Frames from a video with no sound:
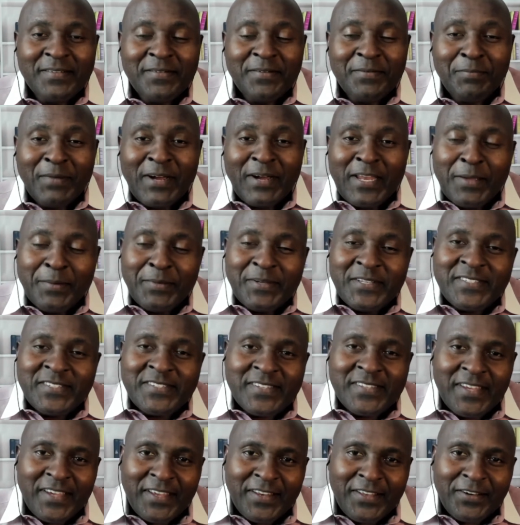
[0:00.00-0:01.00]
my name is
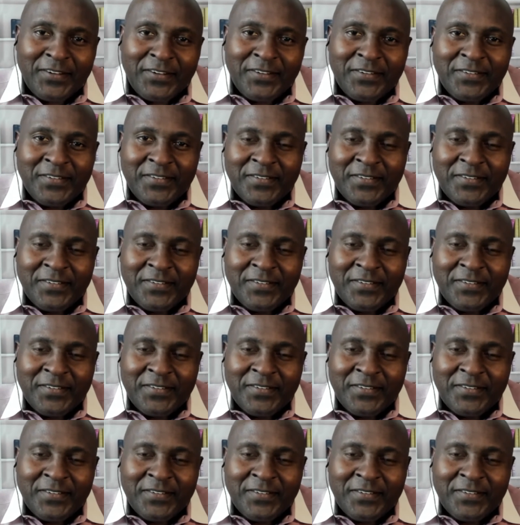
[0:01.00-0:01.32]
Gideon